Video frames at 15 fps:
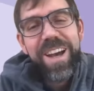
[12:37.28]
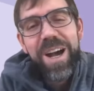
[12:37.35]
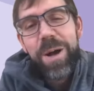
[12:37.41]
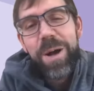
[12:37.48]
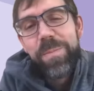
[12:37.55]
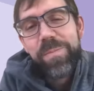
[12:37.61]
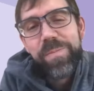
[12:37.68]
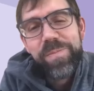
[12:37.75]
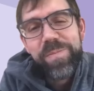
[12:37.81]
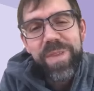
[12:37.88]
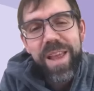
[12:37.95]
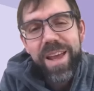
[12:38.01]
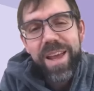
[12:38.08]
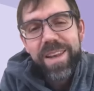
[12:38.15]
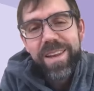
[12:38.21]

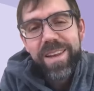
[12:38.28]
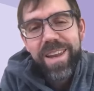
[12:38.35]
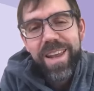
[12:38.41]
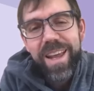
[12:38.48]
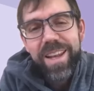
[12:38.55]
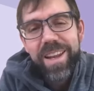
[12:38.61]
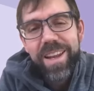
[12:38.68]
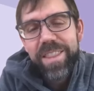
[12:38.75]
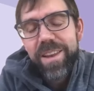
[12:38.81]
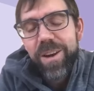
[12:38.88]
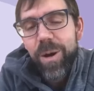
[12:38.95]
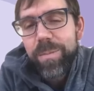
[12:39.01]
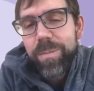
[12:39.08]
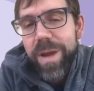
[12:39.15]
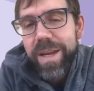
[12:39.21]
And there
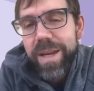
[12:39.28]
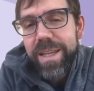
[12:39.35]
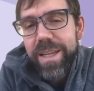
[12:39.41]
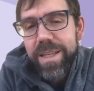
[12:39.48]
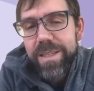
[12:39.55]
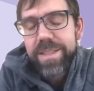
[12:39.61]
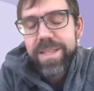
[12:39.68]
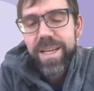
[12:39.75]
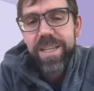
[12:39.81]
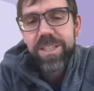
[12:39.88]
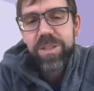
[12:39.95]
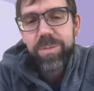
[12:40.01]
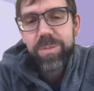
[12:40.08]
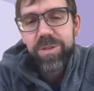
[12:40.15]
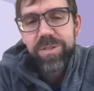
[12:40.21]
are many
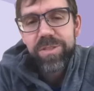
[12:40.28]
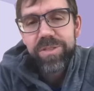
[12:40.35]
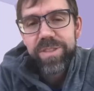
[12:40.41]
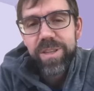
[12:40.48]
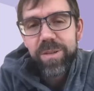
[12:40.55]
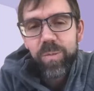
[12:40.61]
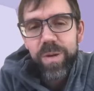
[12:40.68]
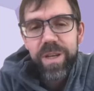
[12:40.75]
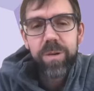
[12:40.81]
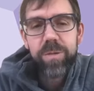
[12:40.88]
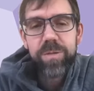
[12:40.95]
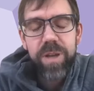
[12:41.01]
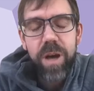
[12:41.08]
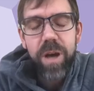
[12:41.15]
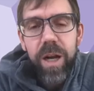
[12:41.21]
intangibles that we
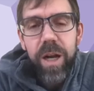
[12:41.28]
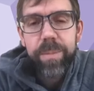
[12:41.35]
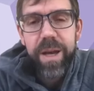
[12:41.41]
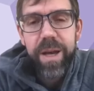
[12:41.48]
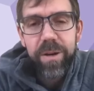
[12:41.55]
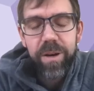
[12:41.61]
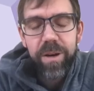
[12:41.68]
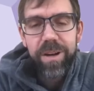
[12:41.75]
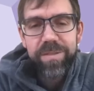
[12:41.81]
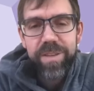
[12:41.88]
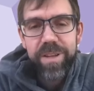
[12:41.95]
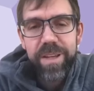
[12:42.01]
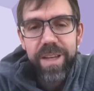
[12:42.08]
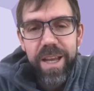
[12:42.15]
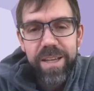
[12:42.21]
don't talk about
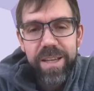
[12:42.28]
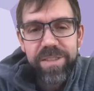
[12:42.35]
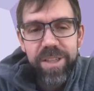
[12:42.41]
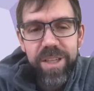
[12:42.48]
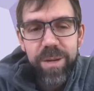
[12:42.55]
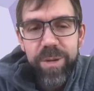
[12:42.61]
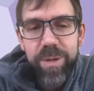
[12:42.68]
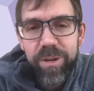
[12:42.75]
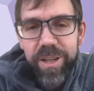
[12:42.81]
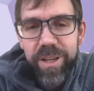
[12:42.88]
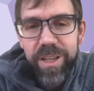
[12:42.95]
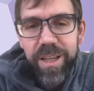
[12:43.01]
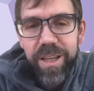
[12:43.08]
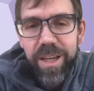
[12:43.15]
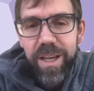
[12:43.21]
often as a
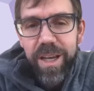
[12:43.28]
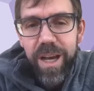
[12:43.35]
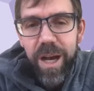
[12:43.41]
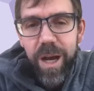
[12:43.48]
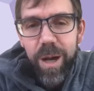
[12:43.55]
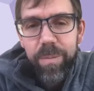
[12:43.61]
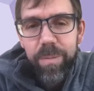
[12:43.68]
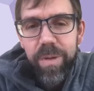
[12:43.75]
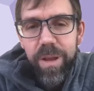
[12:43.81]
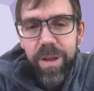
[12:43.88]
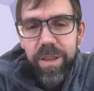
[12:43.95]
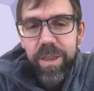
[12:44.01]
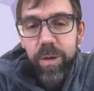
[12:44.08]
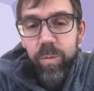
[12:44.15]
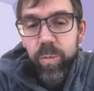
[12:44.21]
community
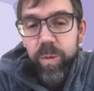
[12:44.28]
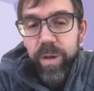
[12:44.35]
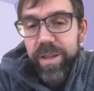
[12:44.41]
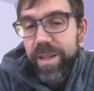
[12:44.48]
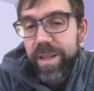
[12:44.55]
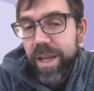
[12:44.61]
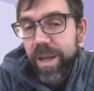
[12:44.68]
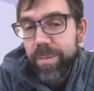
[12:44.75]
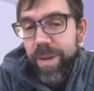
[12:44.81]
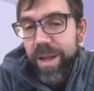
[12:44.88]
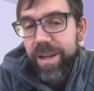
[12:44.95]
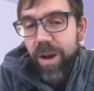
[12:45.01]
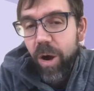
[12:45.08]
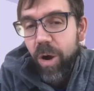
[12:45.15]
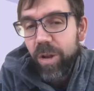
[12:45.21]
that really can
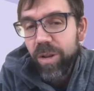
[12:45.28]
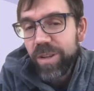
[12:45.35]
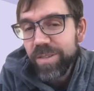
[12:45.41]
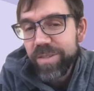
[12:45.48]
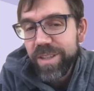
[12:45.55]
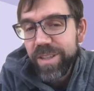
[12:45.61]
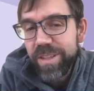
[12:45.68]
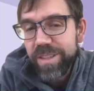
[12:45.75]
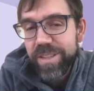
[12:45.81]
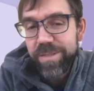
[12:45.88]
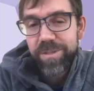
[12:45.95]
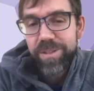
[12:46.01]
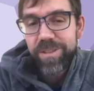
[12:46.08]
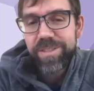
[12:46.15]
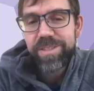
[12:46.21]
make all of the
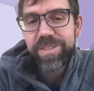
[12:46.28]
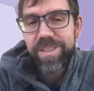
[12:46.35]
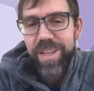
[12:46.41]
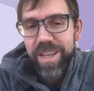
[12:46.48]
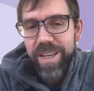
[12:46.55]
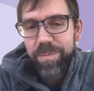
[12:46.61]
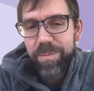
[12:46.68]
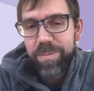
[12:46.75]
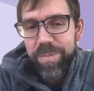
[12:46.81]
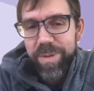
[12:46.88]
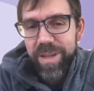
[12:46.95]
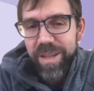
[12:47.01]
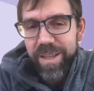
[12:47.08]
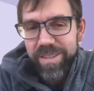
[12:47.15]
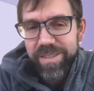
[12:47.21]
difference in
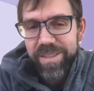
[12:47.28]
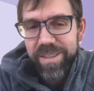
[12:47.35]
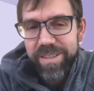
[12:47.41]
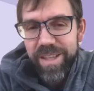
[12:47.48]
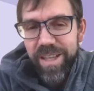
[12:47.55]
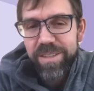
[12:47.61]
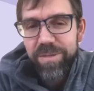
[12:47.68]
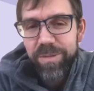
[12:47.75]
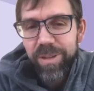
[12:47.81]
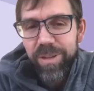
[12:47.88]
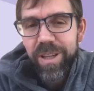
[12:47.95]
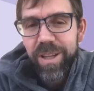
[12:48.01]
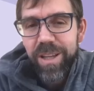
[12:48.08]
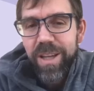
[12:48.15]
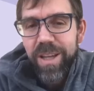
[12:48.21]
being successful.